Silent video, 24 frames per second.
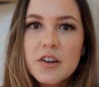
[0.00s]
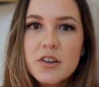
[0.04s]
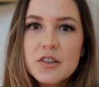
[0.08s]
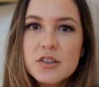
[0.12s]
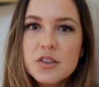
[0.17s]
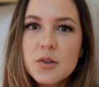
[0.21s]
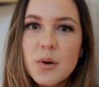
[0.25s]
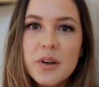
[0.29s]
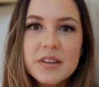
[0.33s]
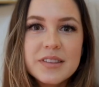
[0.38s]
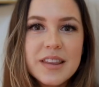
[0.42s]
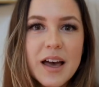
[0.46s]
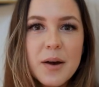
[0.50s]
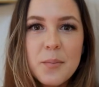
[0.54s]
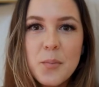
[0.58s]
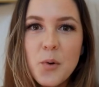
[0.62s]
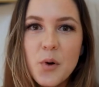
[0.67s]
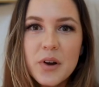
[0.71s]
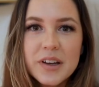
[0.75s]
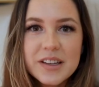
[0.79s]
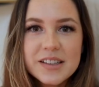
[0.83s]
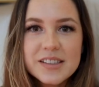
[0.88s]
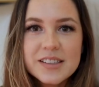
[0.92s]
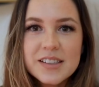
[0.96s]
So at that
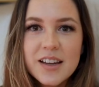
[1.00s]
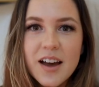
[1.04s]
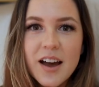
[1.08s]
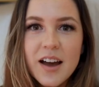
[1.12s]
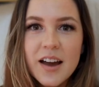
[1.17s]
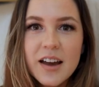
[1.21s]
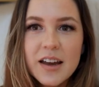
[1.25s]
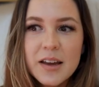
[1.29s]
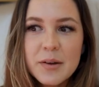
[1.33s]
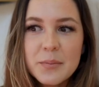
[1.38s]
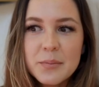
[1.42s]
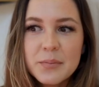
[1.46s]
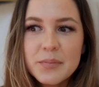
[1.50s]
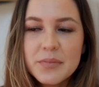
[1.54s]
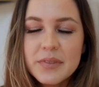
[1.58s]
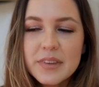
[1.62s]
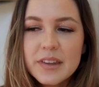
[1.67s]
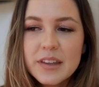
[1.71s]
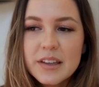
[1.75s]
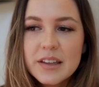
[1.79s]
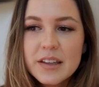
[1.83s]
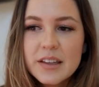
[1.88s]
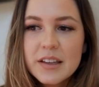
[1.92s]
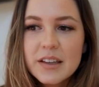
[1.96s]
point in time,
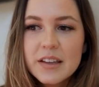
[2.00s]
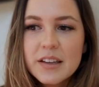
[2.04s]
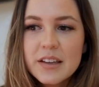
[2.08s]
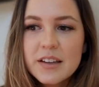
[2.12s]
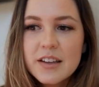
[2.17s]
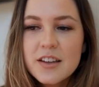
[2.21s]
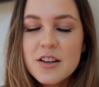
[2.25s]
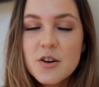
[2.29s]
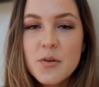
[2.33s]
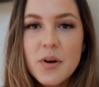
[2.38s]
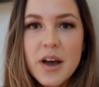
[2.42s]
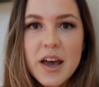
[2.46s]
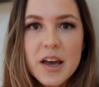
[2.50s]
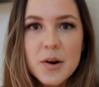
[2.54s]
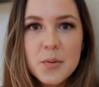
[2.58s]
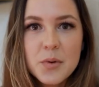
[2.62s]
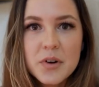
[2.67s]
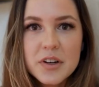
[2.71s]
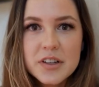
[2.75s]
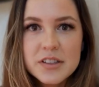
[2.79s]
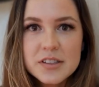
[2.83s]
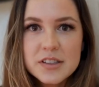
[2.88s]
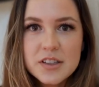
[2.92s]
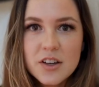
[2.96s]
you know,
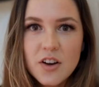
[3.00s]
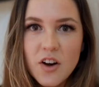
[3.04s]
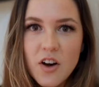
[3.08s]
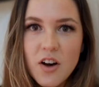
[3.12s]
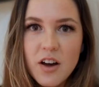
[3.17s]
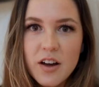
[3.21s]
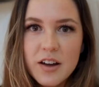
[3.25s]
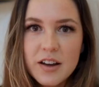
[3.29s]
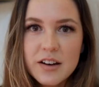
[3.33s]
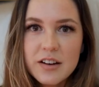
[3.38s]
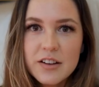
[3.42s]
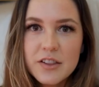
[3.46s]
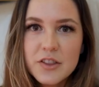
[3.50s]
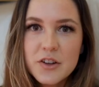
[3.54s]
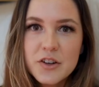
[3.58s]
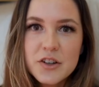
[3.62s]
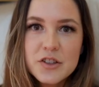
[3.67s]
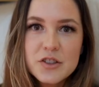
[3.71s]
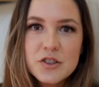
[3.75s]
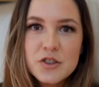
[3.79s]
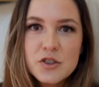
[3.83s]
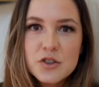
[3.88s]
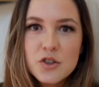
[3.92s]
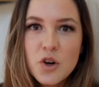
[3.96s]
Edward is gone, there
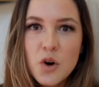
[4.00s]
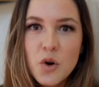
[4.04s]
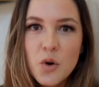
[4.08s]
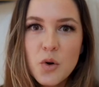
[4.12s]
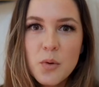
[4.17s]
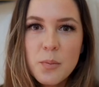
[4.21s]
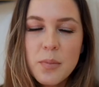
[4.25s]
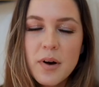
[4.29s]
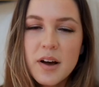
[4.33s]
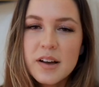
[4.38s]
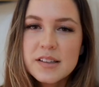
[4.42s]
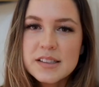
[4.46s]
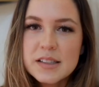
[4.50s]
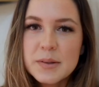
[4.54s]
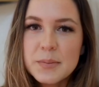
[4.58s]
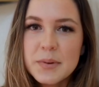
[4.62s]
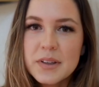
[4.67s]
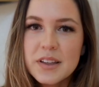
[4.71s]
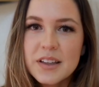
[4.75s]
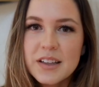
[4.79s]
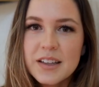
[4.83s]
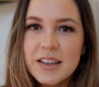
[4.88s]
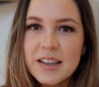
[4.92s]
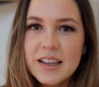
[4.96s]
is no
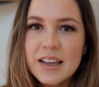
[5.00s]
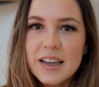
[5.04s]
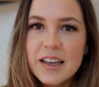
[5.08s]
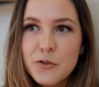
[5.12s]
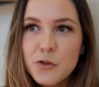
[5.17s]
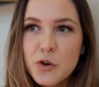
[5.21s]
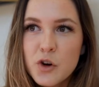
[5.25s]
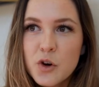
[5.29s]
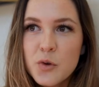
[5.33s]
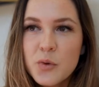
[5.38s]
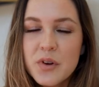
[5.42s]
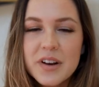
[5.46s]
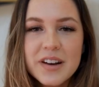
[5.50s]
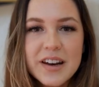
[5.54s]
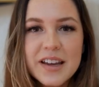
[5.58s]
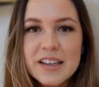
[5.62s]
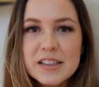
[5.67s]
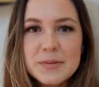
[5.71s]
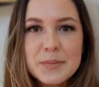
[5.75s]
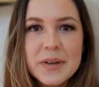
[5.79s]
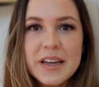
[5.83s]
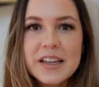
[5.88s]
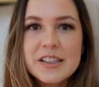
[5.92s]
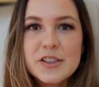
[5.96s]
possibility for
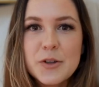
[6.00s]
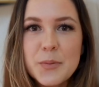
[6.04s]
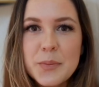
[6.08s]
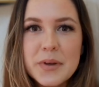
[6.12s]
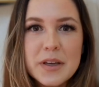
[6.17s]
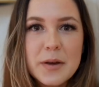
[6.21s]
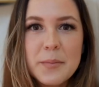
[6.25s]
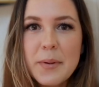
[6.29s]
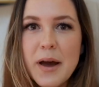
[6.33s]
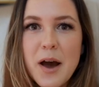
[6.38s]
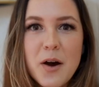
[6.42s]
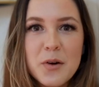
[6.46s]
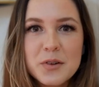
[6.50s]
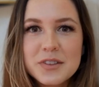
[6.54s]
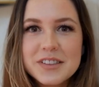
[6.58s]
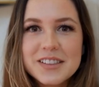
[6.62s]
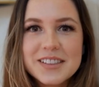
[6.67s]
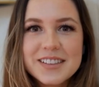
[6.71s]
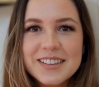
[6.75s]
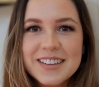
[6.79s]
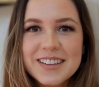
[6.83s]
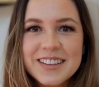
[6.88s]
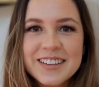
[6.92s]
Renesmee to be about.